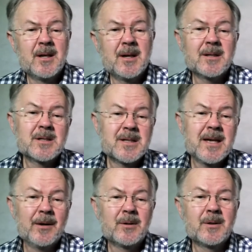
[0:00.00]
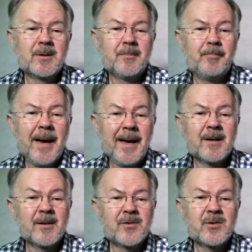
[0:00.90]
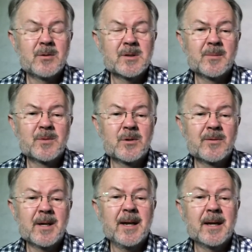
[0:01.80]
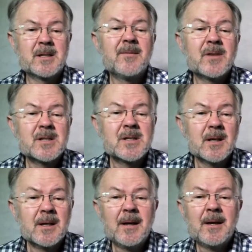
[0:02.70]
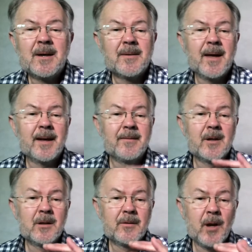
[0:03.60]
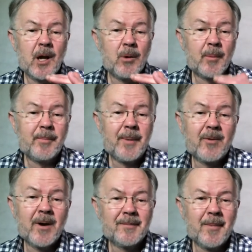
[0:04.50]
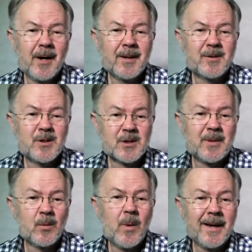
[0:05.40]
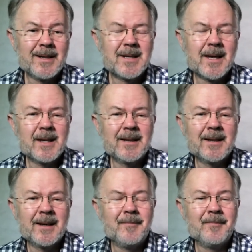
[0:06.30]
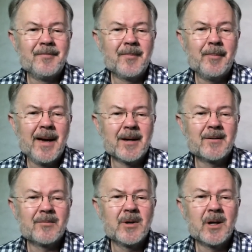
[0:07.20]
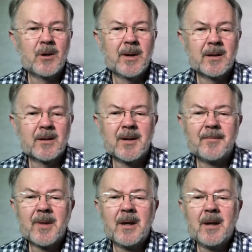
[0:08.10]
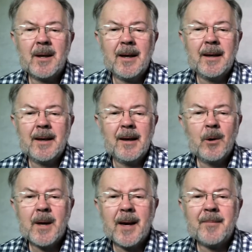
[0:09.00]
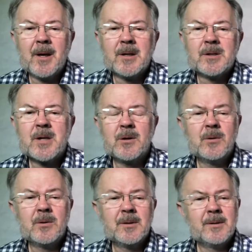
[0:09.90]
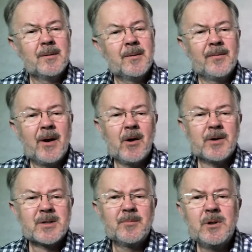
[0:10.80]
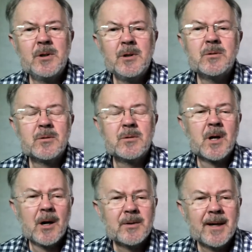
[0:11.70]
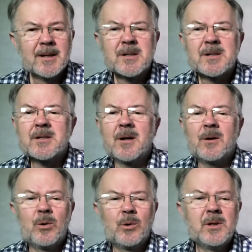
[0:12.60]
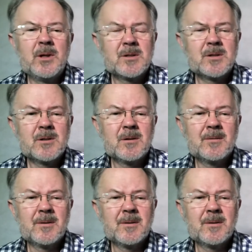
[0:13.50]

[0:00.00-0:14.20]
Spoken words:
and sound back through some sort of connectivity. Then the lower bit rate might just be the way to get it back really quickly. Okay, so there are some new codecs, or new to